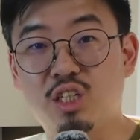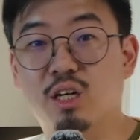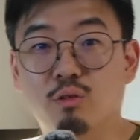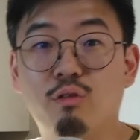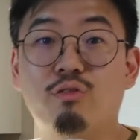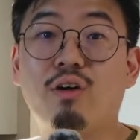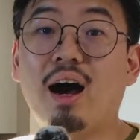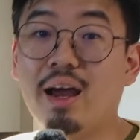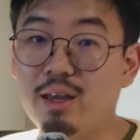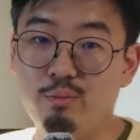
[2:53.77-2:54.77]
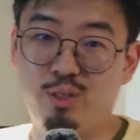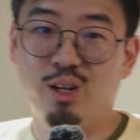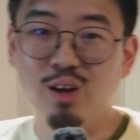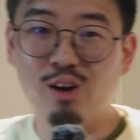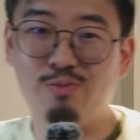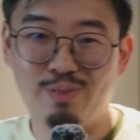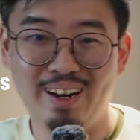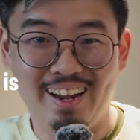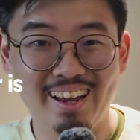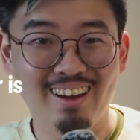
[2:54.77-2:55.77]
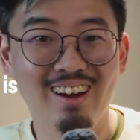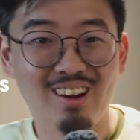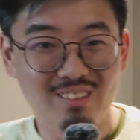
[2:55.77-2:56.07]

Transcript: general vibes of playing,